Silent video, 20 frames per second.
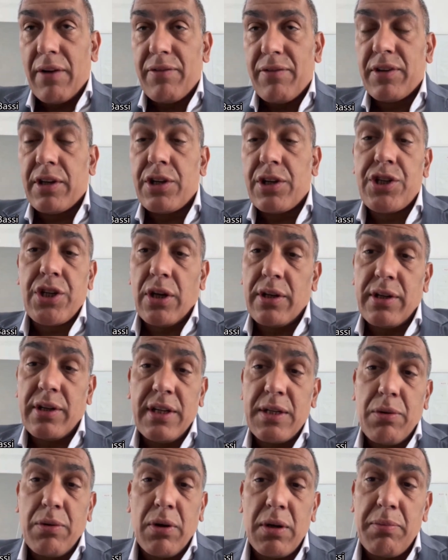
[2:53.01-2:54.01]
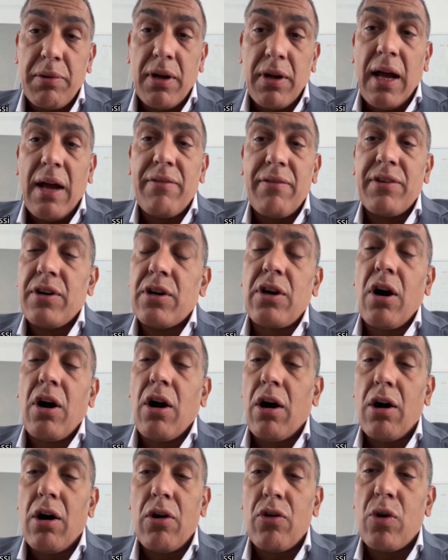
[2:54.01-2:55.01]
having a shunt is probably a bit like having a
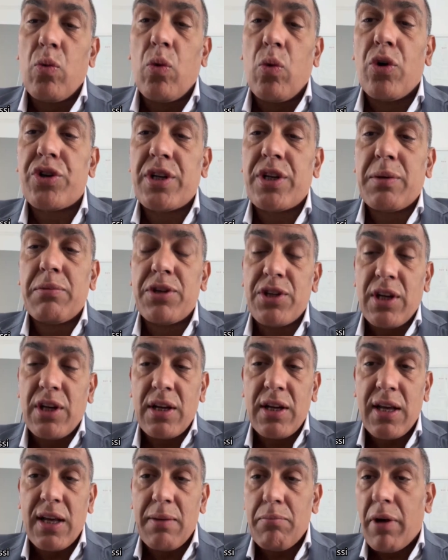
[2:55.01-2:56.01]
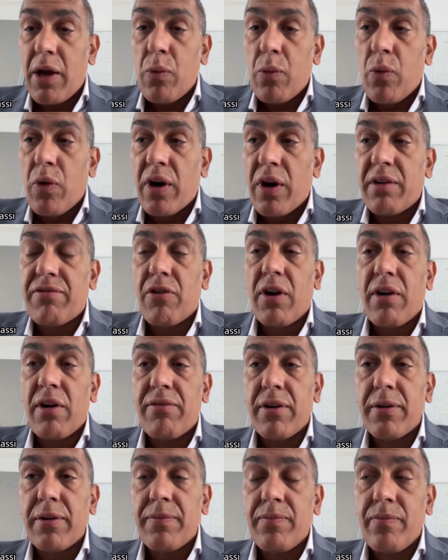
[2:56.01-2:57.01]
car or a washing machine. It may work
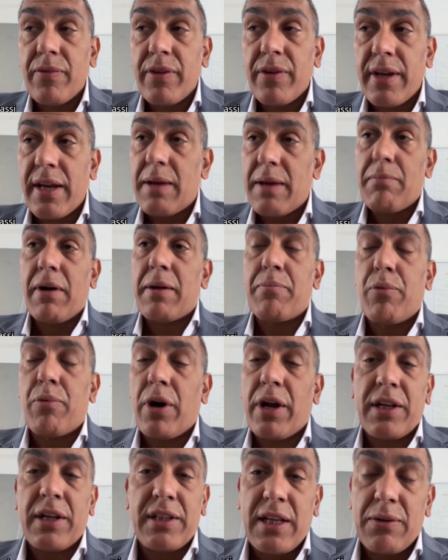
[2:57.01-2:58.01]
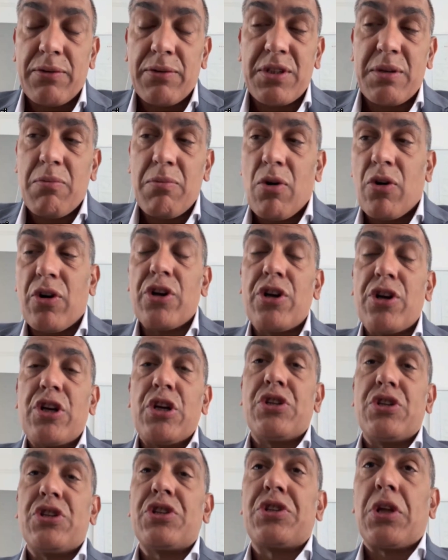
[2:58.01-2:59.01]
forever, it may break down tomorrow.
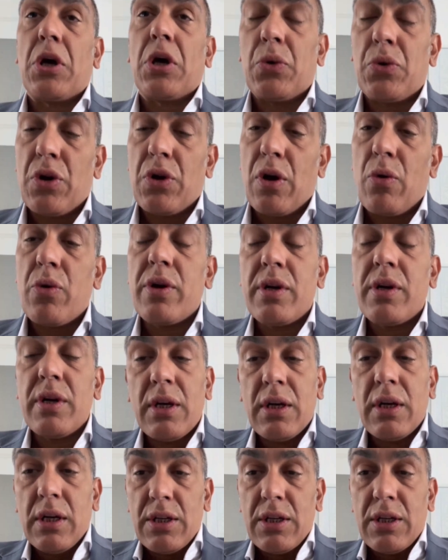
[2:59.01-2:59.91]
You just don't know.